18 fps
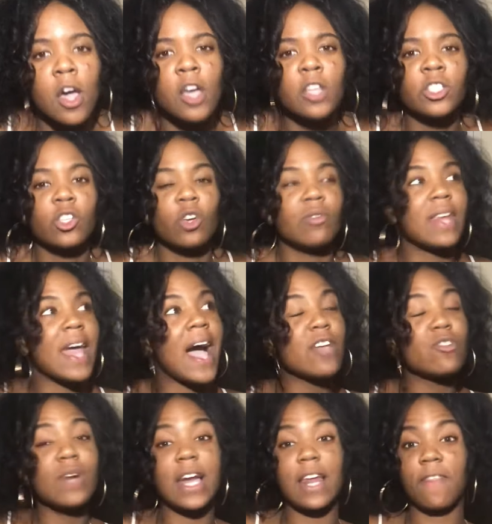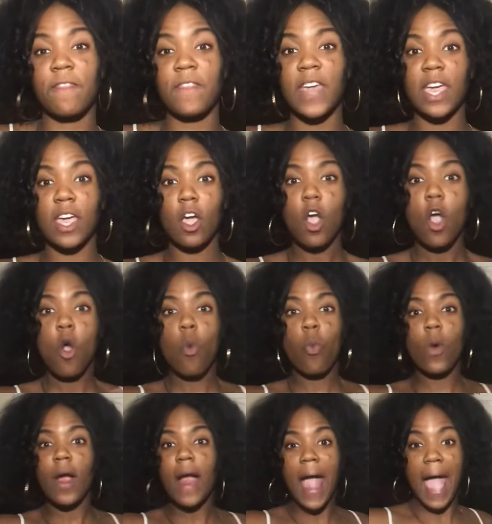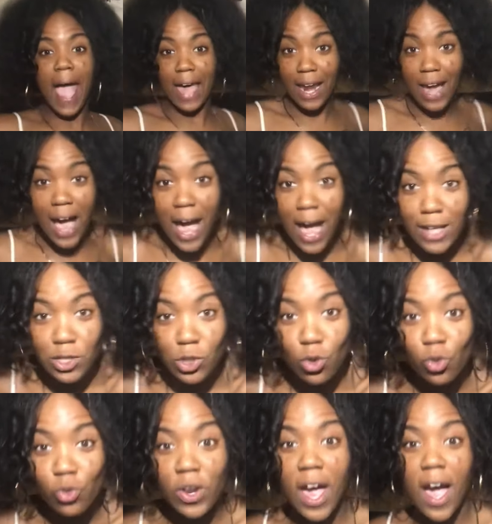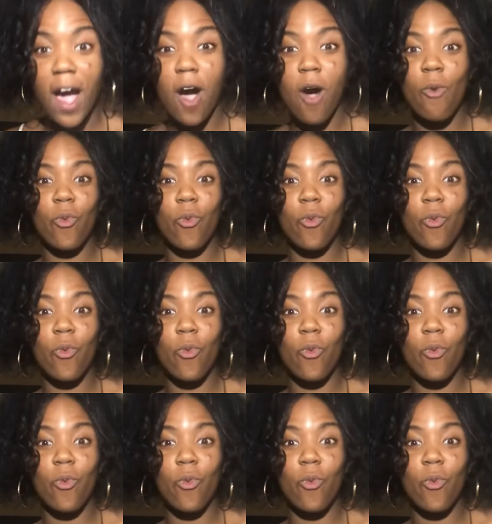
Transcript: So now you got to think, we're out of high school now,